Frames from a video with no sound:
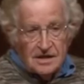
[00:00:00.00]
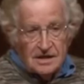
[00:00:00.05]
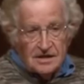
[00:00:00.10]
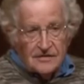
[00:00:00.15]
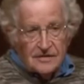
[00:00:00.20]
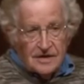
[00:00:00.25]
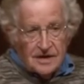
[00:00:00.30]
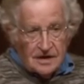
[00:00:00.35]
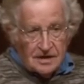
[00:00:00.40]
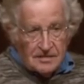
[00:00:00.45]

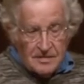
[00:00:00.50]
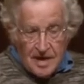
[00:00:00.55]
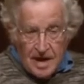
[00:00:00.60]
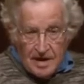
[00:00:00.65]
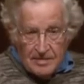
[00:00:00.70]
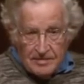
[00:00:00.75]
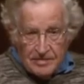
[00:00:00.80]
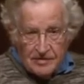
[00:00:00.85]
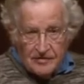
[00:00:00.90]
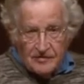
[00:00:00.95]
If you take a
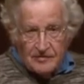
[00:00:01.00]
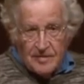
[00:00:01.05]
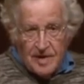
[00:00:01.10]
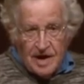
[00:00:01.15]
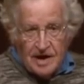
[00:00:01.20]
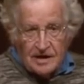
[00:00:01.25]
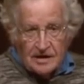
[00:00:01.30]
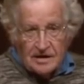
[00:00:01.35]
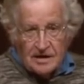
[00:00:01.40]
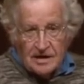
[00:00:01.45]
map of
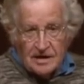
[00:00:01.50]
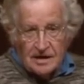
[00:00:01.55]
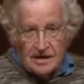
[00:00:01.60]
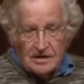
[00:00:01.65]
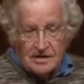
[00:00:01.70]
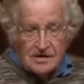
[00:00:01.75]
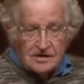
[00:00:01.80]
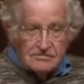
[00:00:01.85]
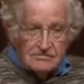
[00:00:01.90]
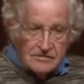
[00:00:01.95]

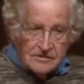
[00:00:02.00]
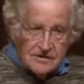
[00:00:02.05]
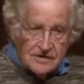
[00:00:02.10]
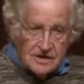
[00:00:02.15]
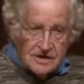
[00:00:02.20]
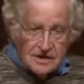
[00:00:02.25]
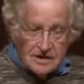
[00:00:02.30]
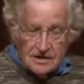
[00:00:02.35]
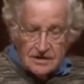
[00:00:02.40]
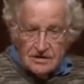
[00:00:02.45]
Baghdad,
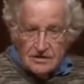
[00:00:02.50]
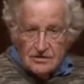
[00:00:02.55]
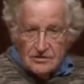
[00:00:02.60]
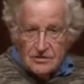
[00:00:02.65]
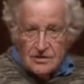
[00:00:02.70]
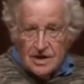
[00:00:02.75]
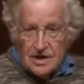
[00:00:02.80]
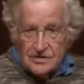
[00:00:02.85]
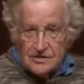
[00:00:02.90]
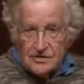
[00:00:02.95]
say in
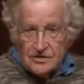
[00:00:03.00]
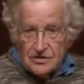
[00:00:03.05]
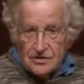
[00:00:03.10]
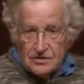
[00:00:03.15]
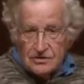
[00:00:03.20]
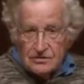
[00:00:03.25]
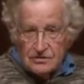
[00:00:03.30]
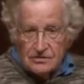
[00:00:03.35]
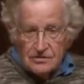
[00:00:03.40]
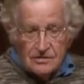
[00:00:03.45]

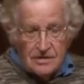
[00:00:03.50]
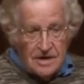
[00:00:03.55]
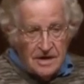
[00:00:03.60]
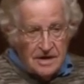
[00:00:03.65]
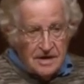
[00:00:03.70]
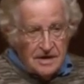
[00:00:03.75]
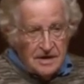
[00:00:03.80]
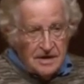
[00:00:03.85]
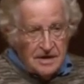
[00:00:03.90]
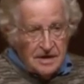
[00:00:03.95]
2002,
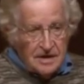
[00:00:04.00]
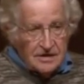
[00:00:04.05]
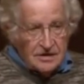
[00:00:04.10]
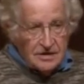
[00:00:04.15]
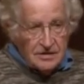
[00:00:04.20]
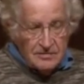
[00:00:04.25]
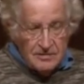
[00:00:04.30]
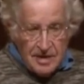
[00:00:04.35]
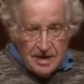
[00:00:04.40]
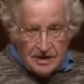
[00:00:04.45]

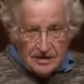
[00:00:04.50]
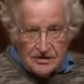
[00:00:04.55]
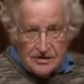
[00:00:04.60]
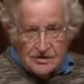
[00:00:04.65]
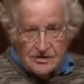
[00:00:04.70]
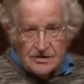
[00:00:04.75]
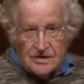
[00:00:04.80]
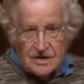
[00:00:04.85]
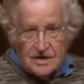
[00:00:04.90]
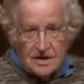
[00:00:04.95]
it's a
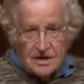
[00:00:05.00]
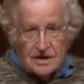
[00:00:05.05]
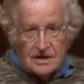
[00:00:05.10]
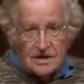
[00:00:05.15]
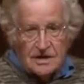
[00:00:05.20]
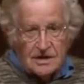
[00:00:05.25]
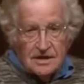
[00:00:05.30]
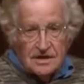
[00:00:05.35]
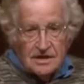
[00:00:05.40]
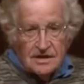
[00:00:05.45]
mixed city.
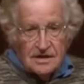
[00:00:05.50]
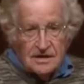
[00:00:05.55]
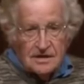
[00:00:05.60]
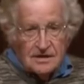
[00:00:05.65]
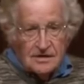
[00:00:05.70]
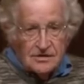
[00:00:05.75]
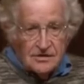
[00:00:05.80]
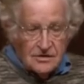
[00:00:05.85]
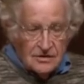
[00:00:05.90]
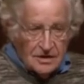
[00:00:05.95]

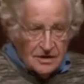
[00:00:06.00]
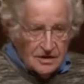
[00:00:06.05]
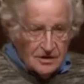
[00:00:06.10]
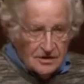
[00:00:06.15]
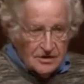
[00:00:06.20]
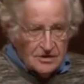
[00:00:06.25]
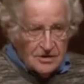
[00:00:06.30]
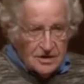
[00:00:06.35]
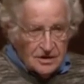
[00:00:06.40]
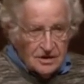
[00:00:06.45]
Sunni
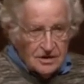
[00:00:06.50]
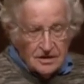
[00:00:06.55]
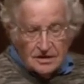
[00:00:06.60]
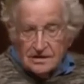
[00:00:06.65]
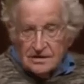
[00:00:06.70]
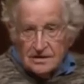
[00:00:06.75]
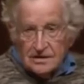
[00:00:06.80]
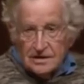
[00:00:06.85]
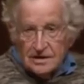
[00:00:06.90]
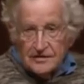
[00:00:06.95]
and Shia
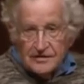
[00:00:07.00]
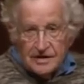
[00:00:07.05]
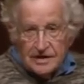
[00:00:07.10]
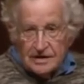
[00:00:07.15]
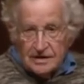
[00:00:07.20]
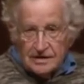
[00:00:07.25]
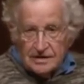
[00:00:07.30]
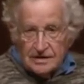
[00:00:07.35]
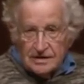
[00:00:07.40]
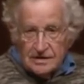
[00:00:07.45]
are
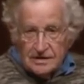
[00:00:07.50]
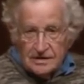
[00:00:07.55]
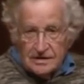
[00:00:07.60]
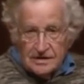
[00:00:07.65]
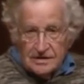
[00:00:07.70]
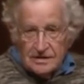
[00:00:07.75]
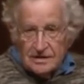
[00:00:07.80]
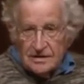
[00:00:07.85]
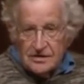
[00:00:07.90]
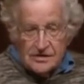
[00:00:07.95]
living
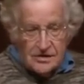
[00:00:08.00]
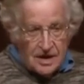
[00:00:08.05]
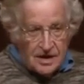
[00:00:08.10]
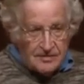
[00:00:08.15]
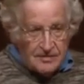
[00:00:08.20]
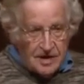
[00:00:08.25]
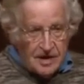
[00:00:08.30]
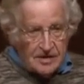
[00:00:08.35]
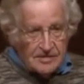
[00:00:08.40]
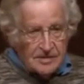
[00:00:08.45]
in the
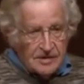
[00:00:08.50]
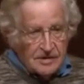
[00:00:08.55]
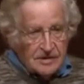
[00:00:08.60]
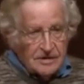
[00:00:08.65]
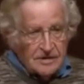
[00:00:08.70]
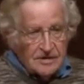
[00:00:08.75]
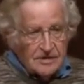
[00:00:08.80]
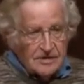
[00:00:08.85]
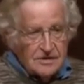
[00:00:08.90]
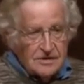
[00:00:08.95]
same
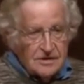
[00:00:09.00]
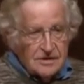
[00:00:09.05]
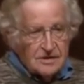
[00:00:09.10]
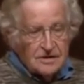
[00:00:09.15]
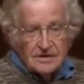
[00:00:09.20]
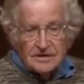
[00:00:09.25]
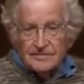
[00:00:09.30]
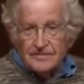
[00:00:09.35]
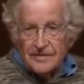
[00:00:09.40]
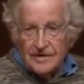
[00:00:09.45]
neighborhoods.
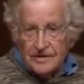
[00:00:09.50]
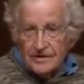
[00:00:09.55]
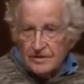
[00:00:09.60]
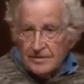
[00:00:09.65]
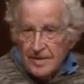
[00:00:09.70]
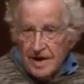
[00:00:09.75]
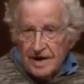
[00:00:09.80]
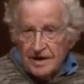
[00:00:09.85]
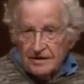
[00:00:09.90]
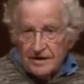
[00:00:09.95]
They're
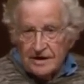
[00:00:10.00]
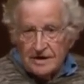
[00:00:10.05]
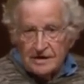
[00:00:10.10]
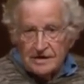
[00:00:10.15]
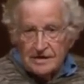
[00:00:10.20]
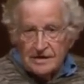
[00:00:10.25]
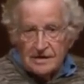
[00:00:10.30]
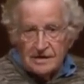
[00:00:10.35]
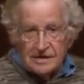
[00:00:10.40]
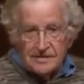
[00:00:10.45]

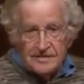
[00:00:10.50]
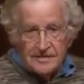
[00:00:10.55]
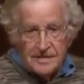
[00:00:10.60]
intermarried.